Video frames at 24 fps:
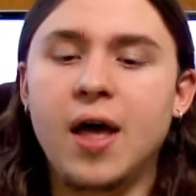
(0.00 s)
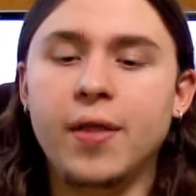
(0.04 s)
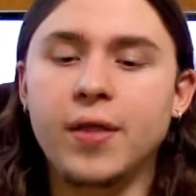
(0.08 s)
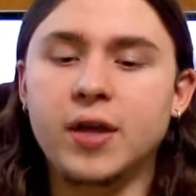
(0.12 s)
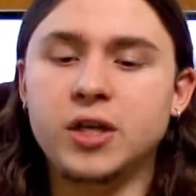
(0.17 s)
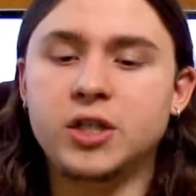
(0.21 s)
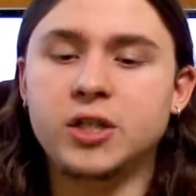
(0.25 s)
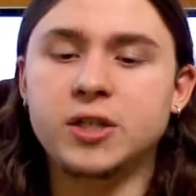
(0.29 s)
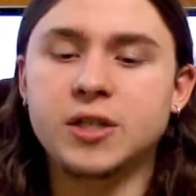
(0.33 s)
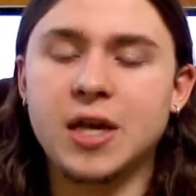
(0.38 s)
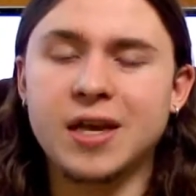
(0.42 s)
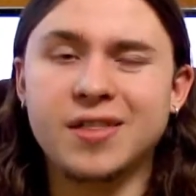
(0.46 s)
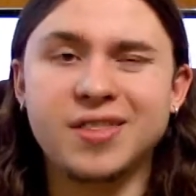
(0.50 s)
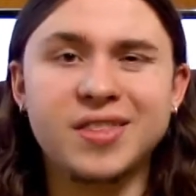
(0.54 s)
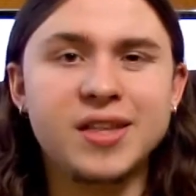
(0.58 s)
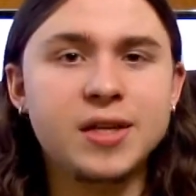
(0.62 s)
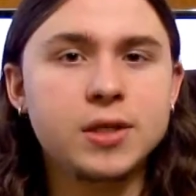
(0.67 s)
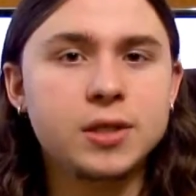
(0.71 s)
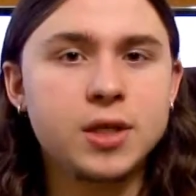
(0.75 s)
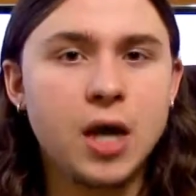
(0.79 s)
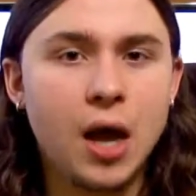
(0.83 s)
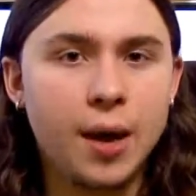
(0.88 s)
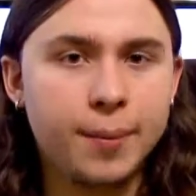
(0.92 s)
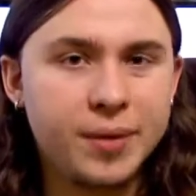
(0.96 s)
And then she's like,
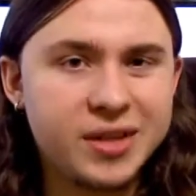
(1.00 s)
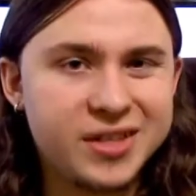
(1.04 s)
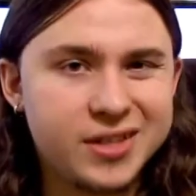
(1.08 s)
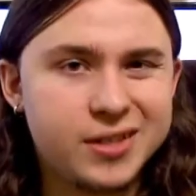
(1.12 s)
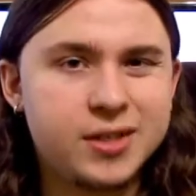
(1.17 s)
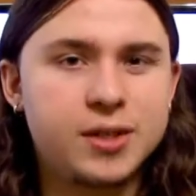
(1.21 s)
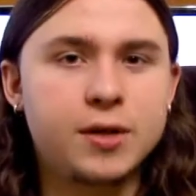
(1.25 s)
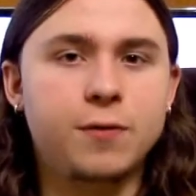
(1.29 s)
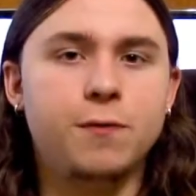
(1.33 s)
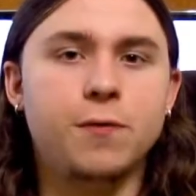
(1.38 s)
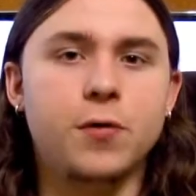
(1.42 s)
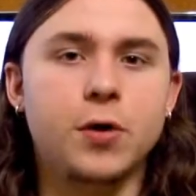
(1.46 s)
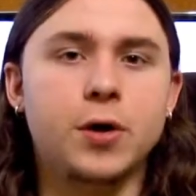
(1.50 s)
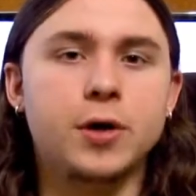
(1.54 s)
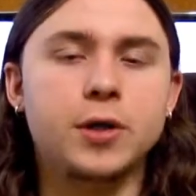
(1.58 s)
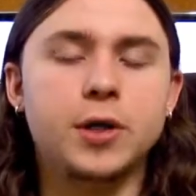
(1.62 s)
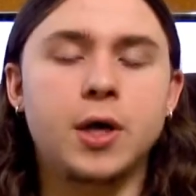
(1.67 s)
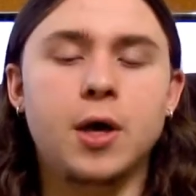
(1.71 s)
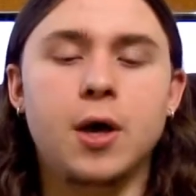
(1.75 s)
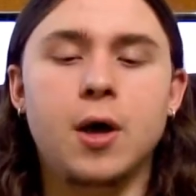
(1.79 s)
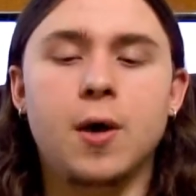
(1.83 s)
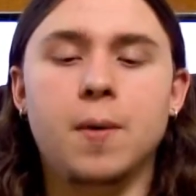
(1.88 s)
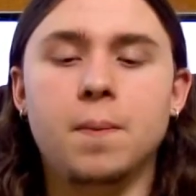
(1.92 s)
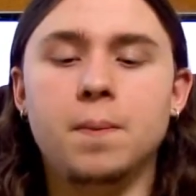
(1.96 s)
this time it's
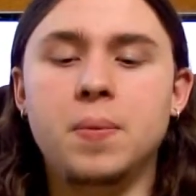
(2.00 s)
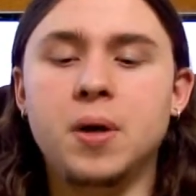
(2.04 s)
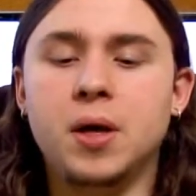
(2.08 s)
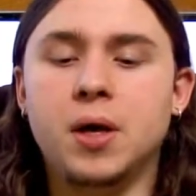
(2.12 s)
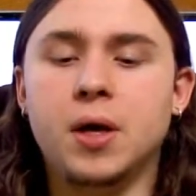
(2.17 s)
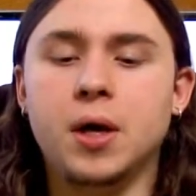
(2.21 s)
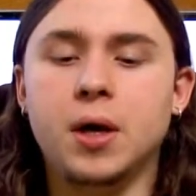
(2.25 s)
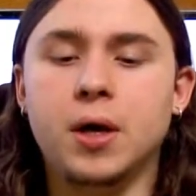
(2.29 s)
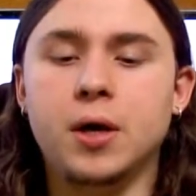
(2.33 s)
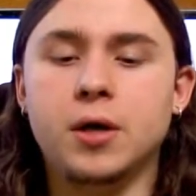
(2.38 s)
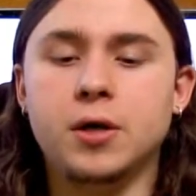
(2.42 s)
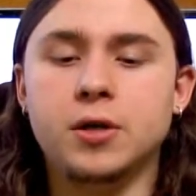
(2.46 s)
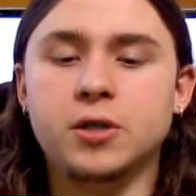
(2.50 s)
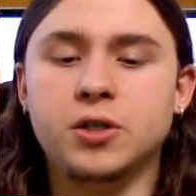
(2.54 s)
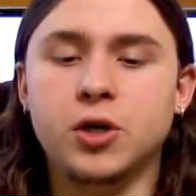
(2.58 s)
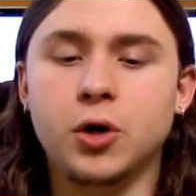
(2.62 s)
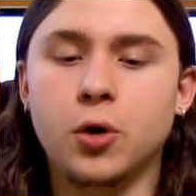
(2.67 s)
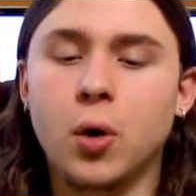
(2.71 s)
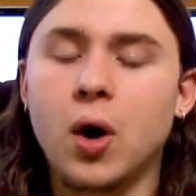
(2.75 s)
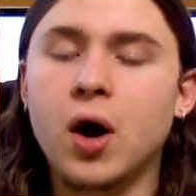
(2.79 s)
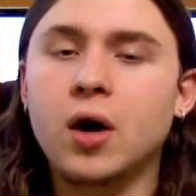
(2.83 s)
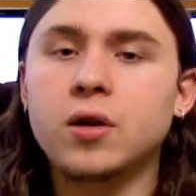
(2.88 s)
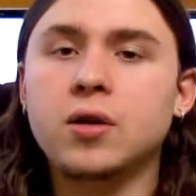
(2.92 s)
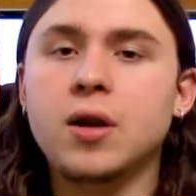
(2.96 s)
different because
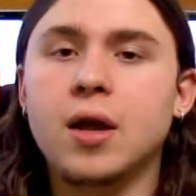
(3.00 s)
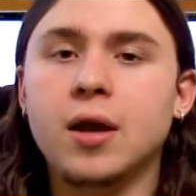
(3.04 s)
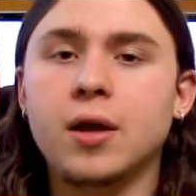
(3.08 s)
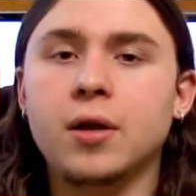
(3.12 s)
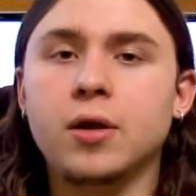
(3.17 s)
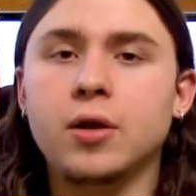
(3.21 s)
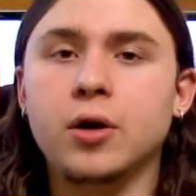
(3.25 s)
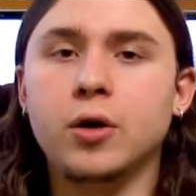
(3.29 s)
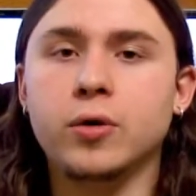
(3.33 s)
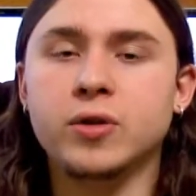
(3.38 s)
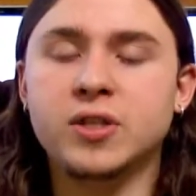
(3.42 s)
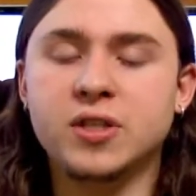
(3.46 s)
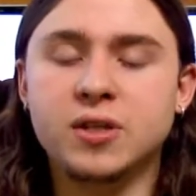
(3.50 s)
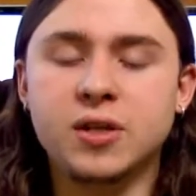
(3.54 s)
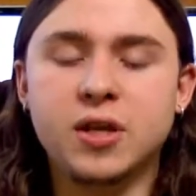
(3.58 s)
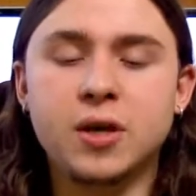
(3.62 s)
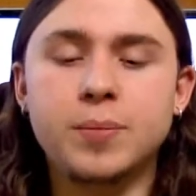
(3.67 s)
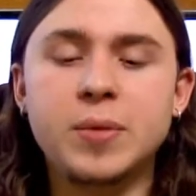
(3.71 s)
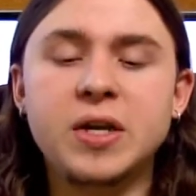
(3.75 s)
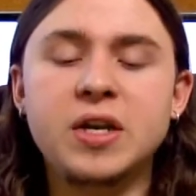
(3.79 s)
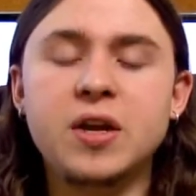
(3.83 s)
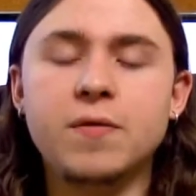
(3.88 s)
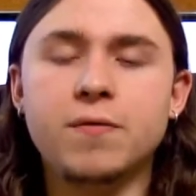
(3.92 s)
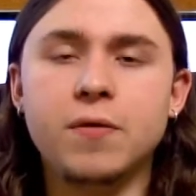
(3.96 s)
you know unlike you know it's
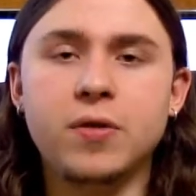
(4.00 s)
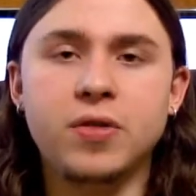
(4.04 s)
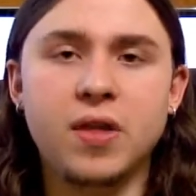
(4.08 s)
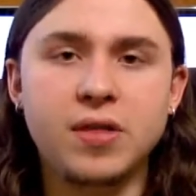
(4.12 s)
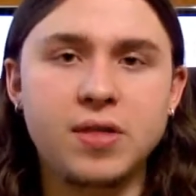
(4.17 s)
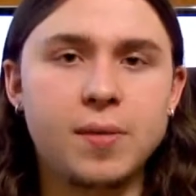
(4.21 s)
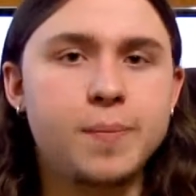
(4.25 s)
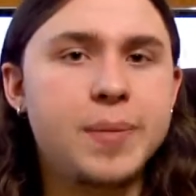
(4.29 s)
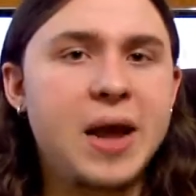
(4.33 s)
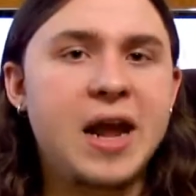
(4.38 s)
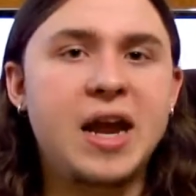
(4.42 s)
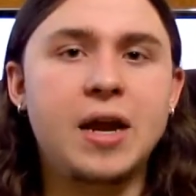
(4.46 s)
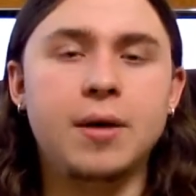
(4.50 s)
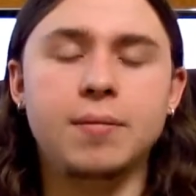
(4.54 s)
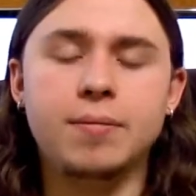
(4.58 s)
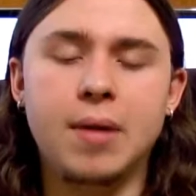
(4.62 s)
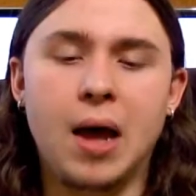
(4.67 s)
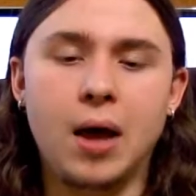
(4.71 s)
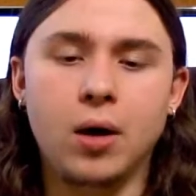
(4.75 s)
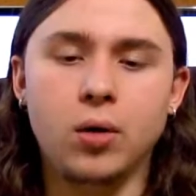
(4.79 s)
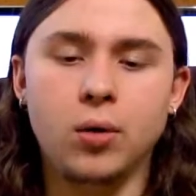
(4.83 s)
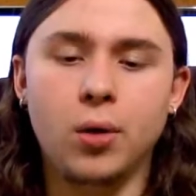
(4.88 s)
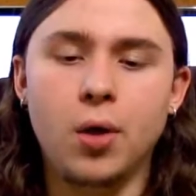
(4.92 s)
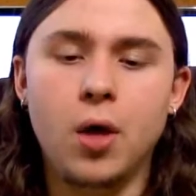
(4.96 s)
gonna be different than the
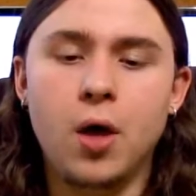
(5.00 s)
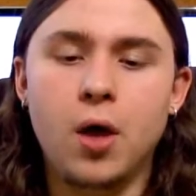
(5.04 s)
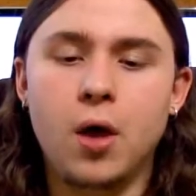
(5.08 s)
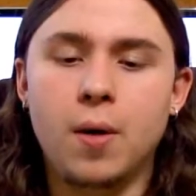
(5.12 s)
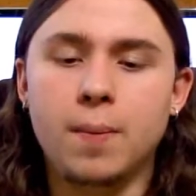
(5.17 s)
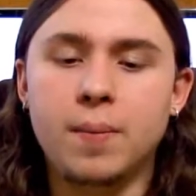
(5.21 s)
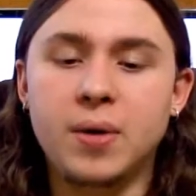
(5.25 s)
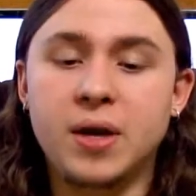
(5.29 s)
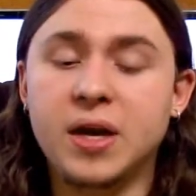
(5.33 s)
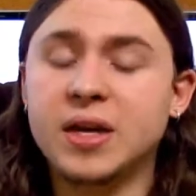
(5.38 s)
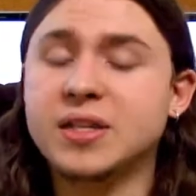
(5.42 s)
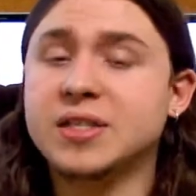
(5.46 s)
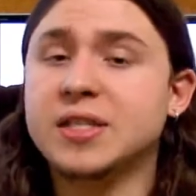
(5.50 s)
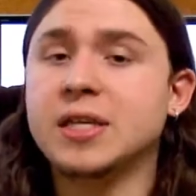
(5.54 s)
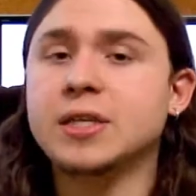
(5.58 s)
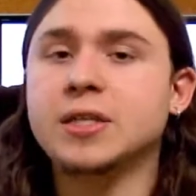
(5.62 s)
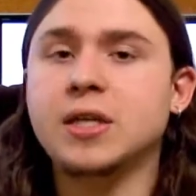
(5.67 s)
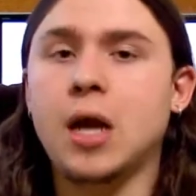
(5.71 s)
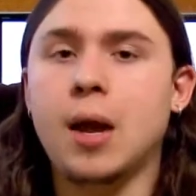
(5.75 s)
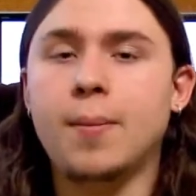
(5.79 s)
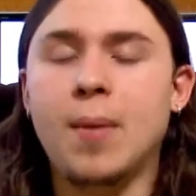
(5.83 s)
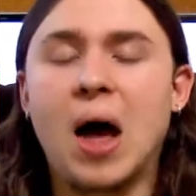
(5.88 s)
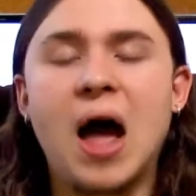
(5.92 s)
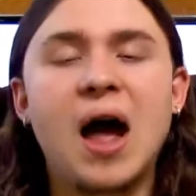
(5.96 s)
pain battle because
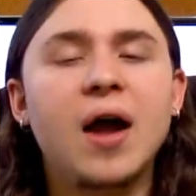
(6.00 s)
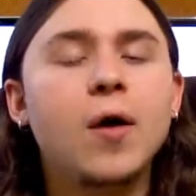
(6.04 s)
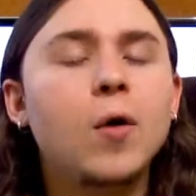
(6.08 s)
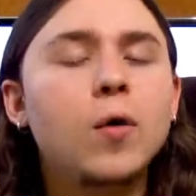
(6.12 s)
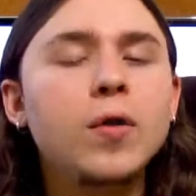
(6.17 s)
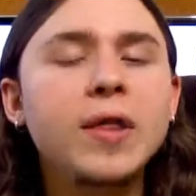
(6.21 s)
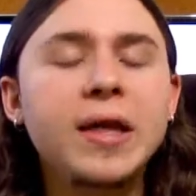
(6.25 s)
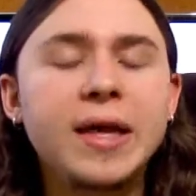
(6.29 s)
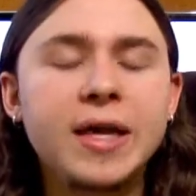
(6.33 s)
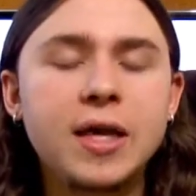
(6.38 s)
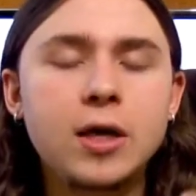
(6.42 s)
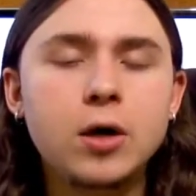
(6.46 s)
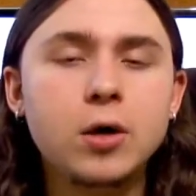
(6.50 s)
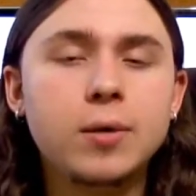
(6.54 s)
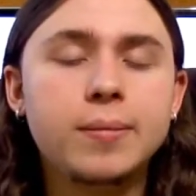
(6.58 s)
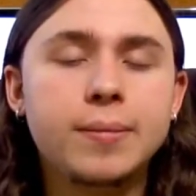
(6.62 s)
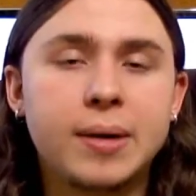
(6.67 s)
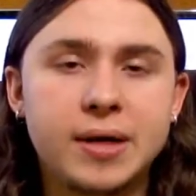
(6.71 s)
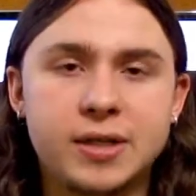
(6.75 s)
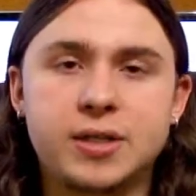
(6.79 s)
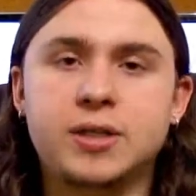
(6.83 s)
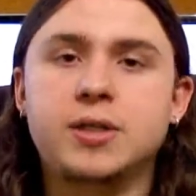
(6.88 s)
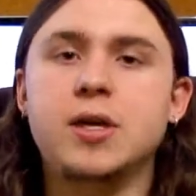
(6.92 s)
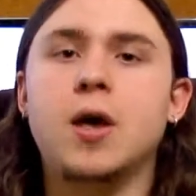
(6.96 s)
this time I only
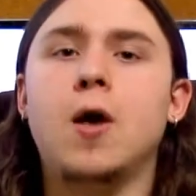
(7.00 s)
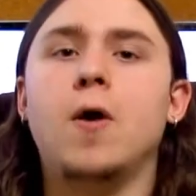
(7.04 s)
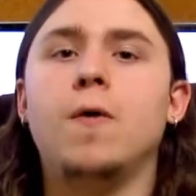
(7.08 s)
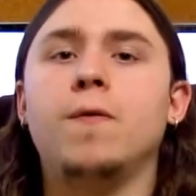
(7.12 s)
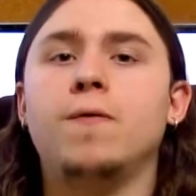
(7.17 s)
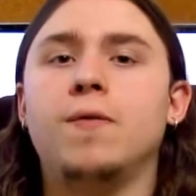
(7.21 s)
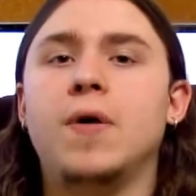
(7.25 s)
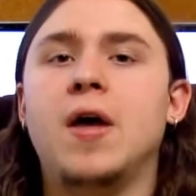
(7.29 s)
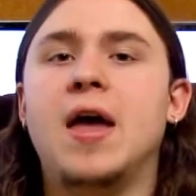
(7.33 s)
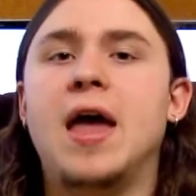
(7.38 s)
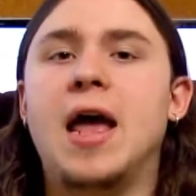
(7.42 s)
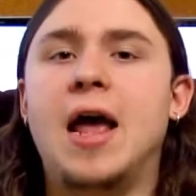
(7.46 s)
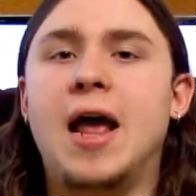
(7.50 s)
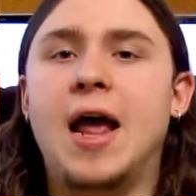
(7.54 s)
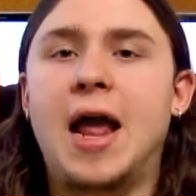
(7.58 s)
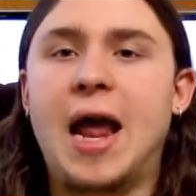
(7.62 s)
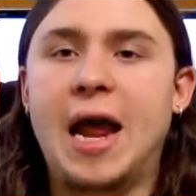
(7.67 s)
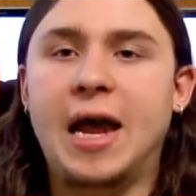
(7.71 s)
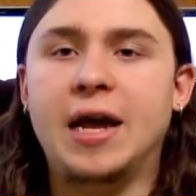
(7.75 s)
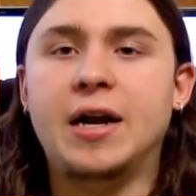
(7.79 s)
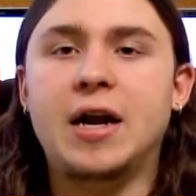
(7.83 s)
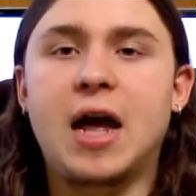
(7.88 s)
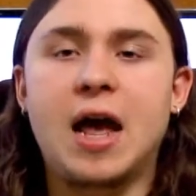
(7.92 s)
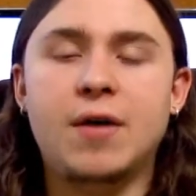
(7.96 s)
healed myself
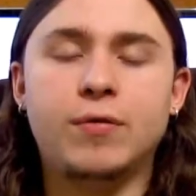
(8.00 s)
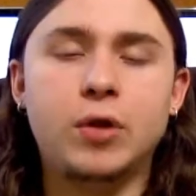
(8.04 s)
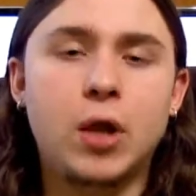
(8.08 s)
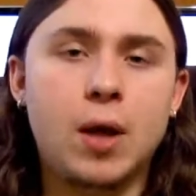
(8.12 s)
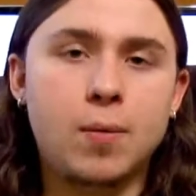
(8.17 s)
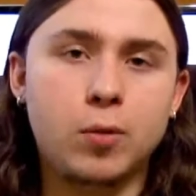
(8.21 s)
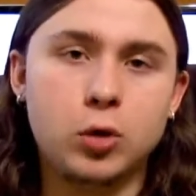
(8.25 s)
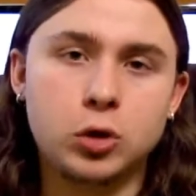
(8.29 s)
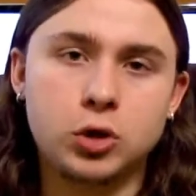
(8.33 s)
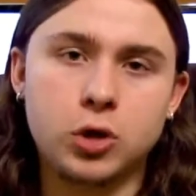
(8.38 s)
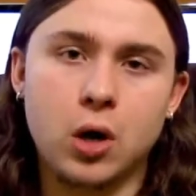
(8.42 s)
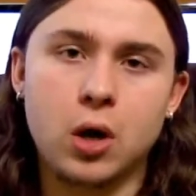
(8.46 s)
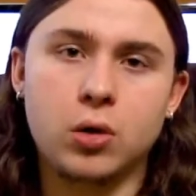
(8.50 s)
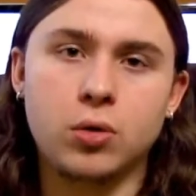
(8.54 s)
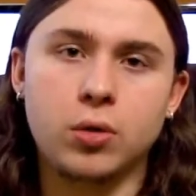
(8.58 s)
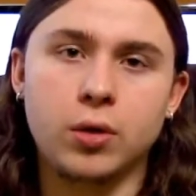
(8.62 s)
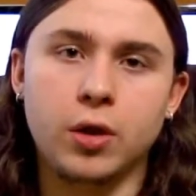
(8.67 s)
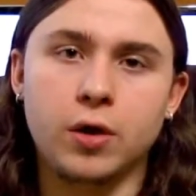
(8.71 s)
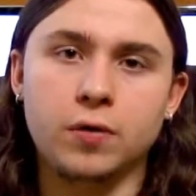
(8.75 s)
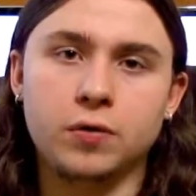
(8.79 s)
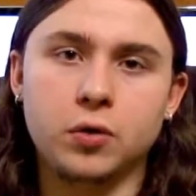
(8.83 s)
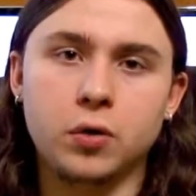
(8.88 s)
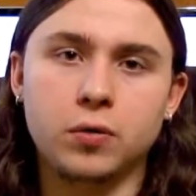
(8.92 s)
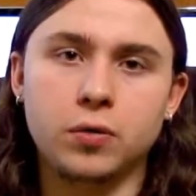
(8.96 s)
and I have a lot more
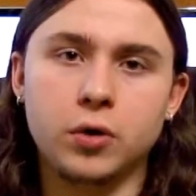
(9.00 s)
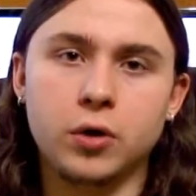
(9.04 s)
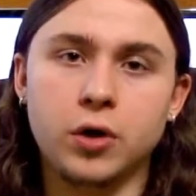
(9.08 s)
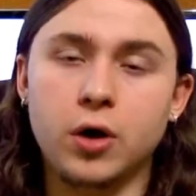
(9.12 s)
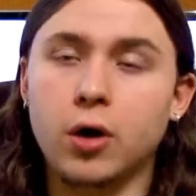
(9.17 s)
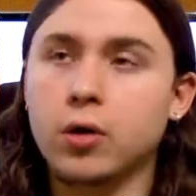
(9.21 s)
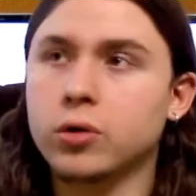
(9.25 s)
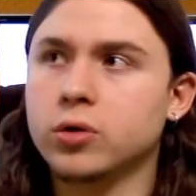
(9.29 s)
chakra left over.